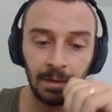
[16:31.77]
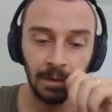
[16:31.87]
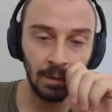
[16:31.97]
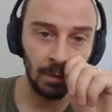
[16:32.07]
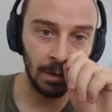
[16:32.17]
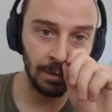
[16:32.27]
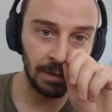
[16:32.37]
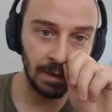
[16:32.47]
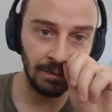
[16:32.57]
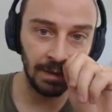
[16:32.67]
So we'll go
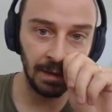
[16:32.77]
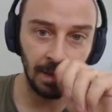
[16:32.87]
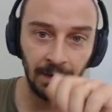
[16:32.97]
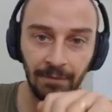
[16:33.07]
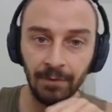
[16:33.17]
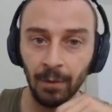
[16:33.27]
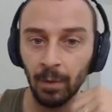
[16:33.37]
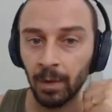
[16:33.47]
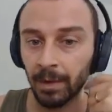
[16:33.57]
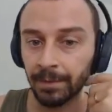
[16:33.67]
7 at
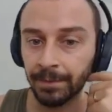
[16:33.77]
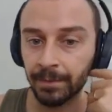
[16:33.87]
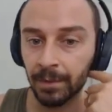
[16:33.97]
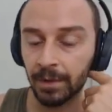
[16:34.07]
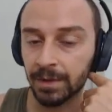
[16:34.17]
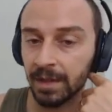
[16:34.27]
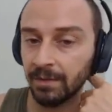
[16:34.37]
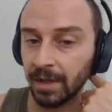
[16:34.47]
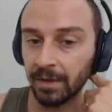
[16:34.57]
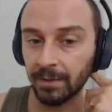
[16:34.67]
4-1. We'll go
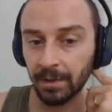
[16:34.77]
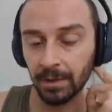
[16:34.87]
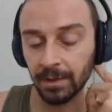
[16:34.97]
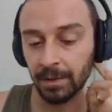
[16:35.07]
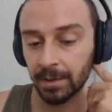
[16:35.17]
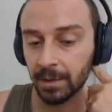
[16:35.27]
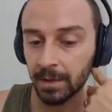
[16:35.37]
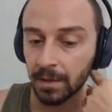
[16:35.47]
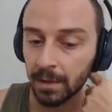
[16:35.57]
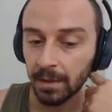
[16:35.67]
7 after this.
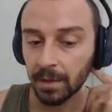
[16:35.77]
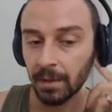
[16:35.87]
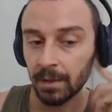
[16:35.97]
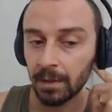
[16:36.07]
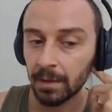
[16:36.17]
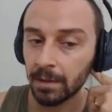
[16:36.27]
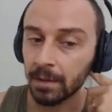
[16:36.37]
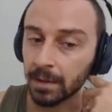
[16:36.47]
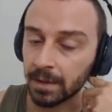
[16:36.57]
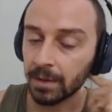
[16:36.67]

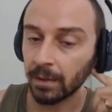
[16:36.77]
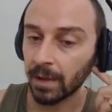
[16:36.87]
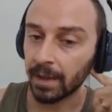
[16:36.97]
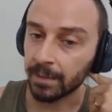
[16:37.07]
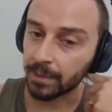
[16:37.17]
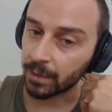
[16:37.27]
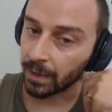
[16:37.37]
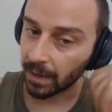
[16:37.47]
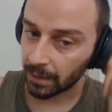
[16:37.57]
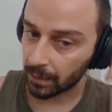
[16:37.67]
Let's see what items we
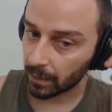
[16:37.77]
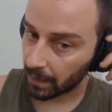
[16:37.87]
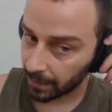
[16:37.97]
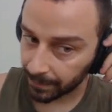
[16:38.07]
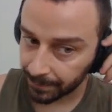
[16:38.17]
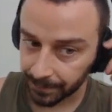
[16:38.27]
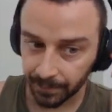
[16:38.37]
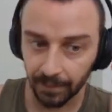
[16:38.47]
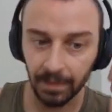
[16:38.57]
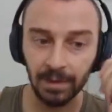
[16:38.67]
get as well.
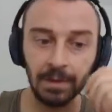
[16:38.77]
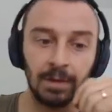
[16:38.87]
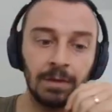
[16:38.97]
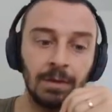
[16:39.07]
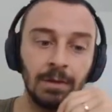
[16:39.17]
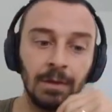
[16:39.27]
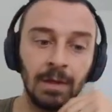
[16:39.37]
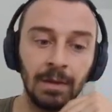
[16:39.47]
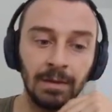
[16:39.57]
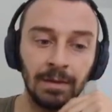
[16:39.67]
This could
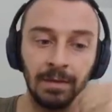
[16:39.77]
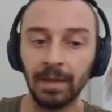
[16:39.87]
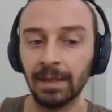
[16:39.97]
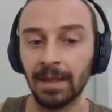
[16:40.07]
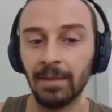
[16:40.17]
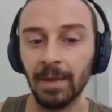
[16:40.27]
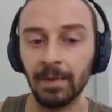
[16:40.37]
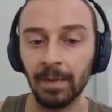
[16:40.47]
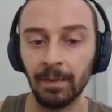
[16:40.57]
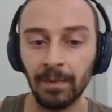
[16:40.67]
not, like, that might
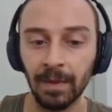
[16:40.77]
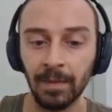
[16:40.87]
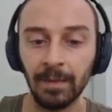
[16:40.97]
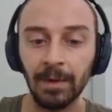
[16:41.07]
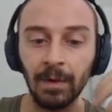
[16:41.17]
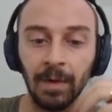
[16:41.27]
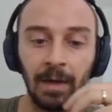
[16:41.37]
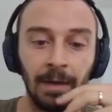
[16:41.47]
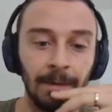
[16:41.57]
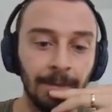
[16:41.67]
be
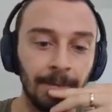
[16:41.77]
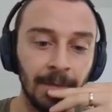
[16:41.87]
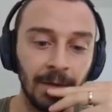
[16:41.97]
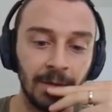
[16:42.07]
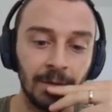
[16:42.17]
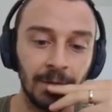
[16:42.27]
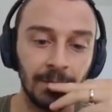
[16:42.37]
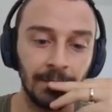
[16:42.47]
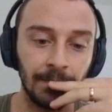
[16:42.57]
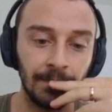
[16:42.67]
okay, actually,
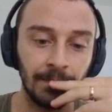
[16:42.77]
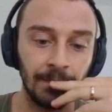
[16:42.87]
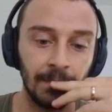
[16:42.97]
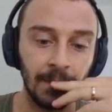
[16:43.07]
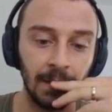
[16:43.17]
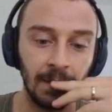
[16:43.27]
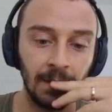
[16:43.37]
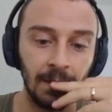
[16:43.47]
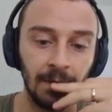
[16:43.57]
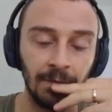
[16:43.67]

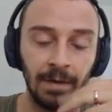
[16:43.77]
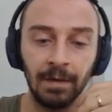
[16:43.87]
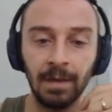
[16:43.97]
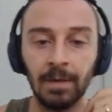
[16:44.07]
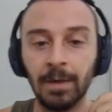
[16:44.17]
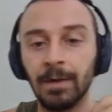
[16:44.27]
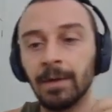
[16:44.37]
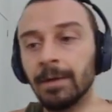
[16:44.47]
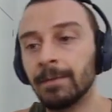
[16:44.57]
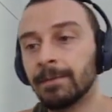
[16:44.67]
if I think about
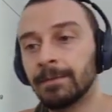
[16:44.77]
it.